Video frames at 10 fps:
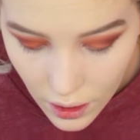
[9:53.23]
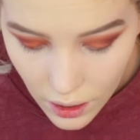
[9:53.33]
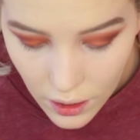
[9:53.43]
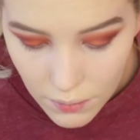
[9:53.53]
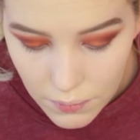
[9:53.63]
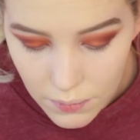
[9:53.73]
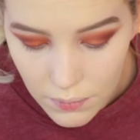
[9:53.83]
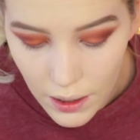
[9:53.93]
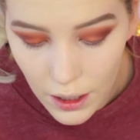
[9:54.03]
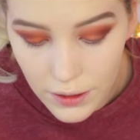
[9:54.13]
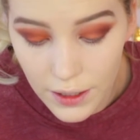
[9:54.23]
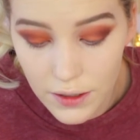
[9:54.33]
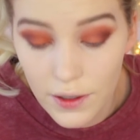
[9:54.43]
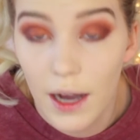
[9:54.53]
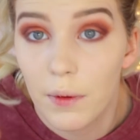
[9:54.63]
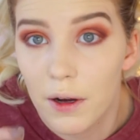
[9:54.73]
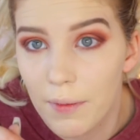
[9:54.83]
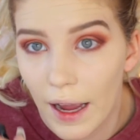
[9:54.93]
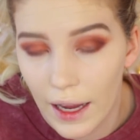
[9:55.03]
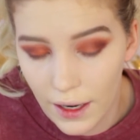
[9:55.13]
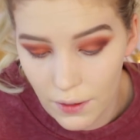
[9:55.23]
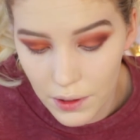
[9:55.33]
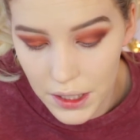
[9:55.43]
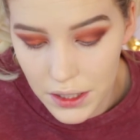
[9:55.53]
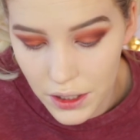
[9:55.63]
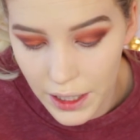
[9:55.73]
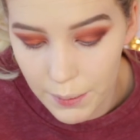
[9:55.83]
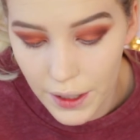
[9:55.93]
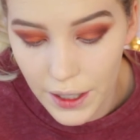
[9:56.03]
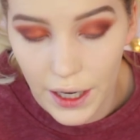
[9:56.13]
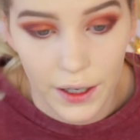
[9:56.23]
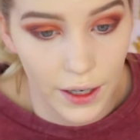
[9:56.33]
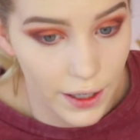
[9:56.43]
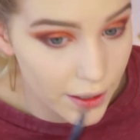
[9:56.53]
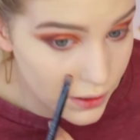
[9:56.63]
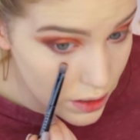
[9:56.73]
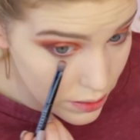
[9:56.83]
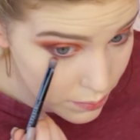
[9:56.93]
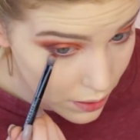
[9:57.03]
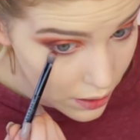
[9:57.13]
okay, so now I'm going back in with this cranberry color and just